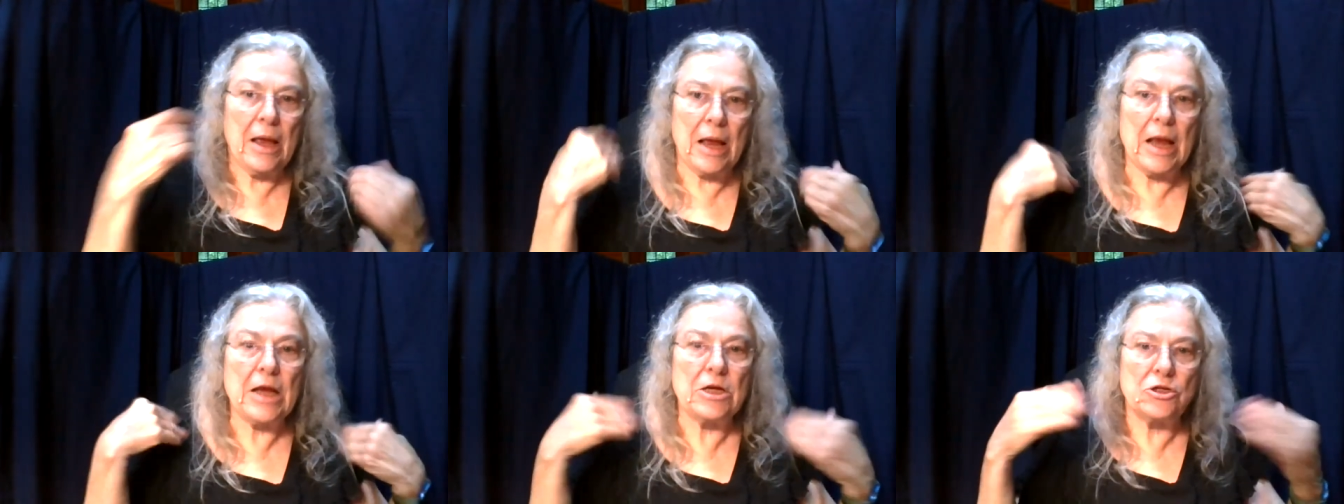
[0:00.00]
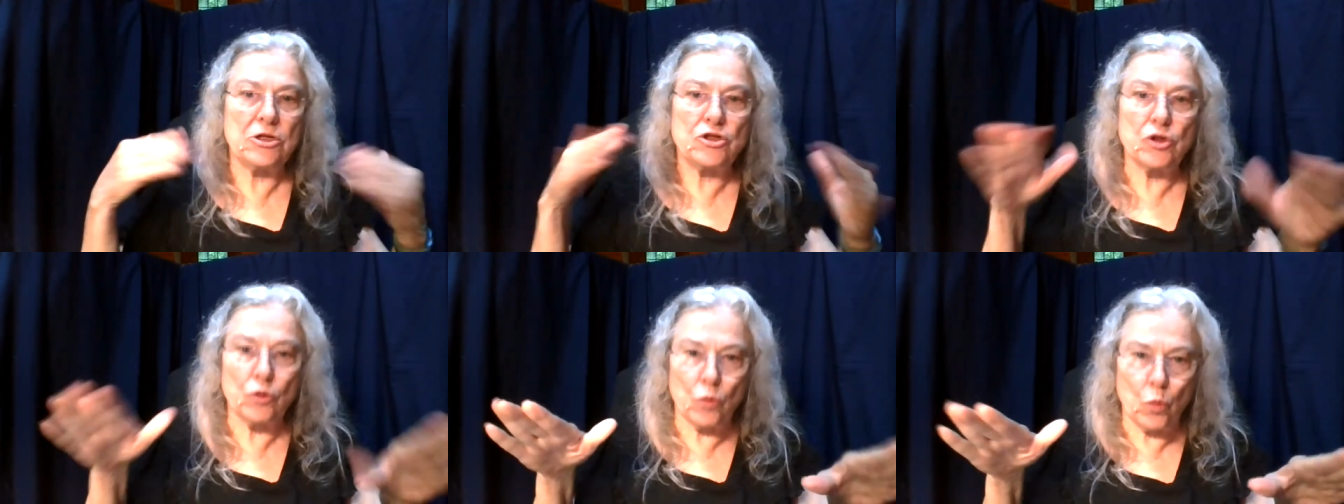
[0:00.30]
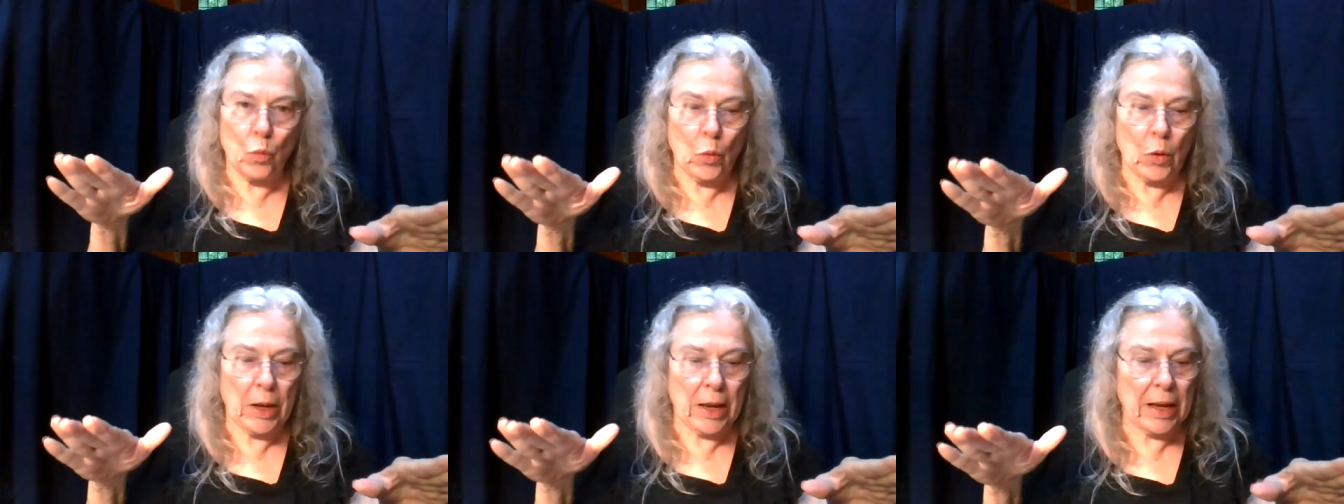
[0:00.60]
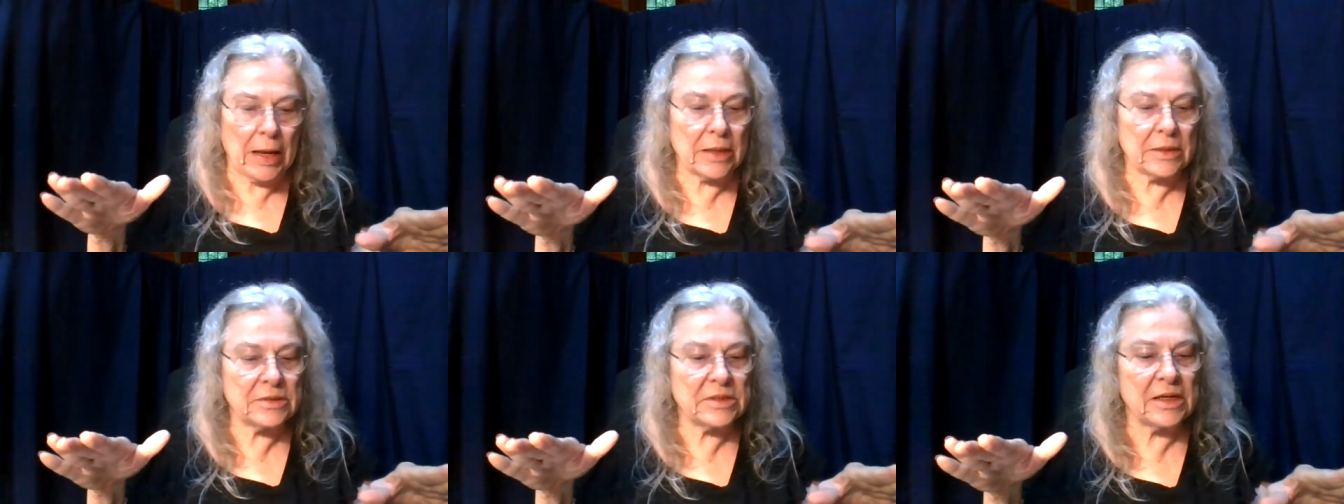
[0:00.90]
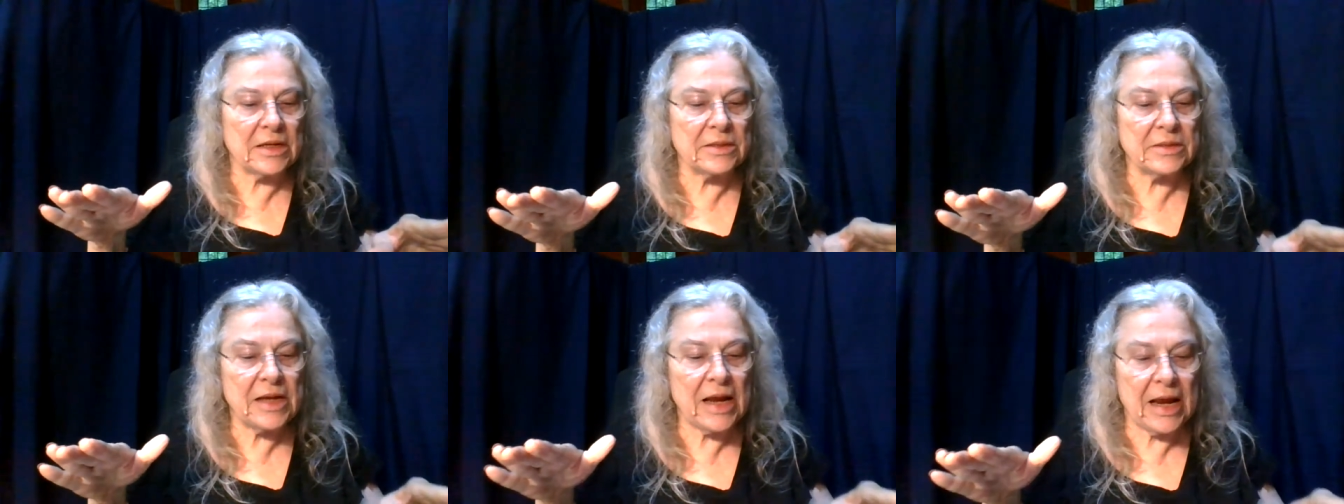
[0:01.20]
angel
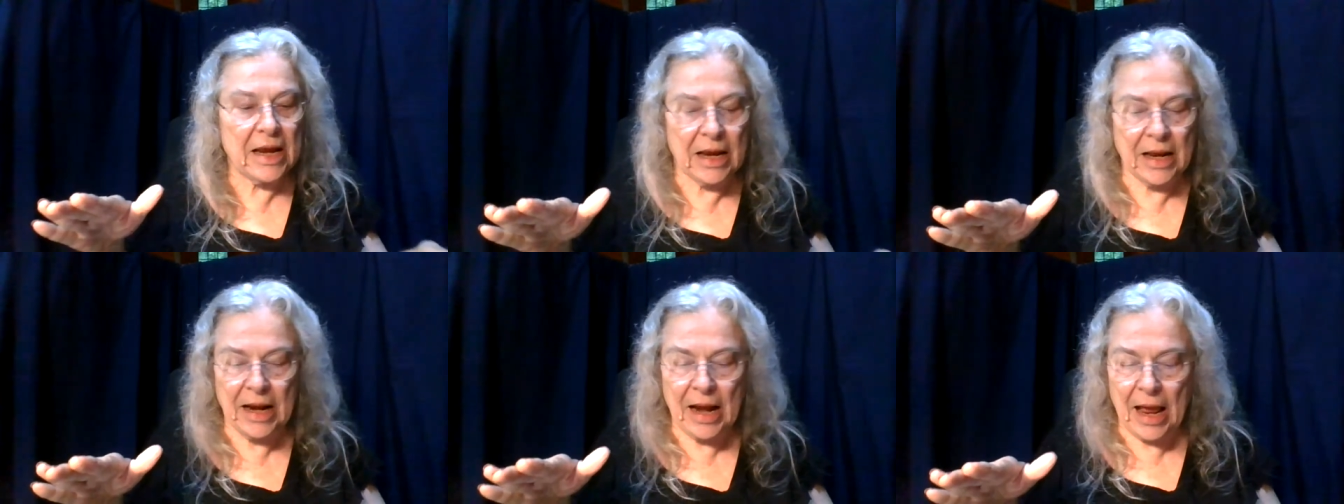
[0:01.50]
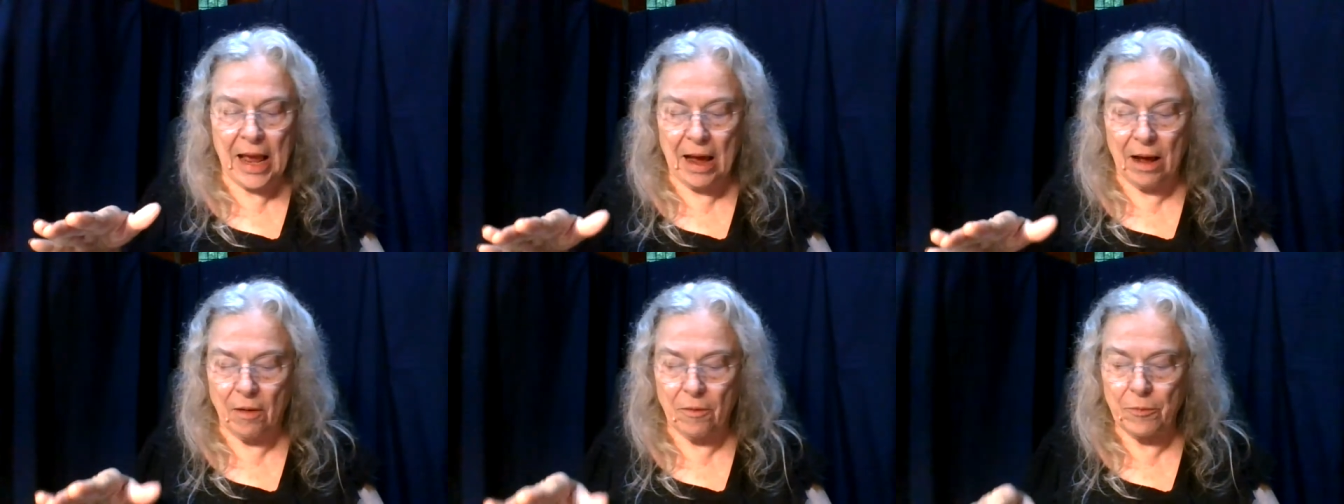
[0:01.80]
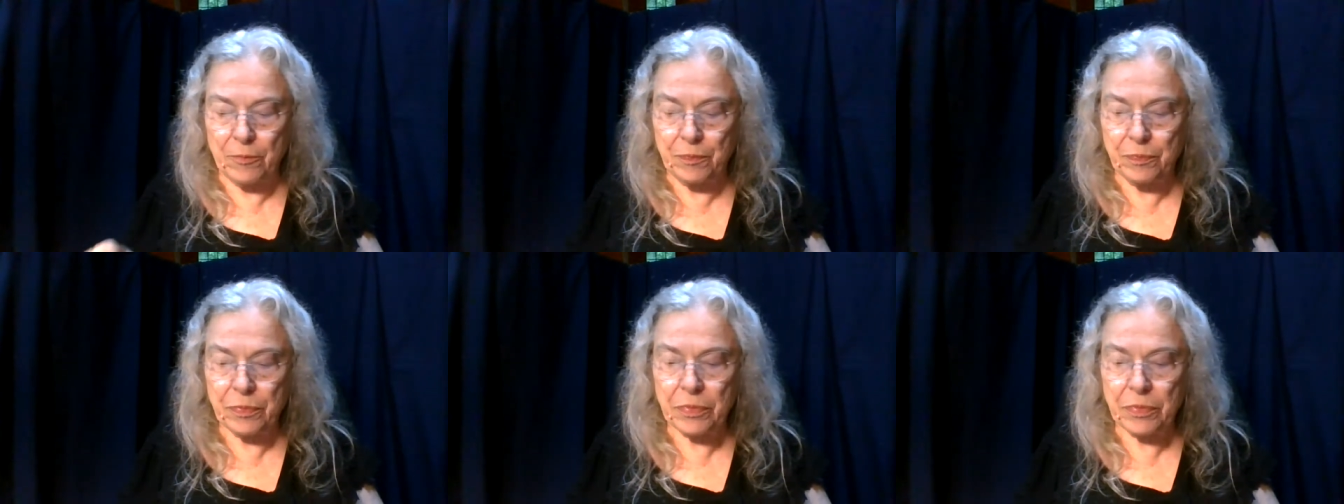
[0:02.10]
wings, and take it out.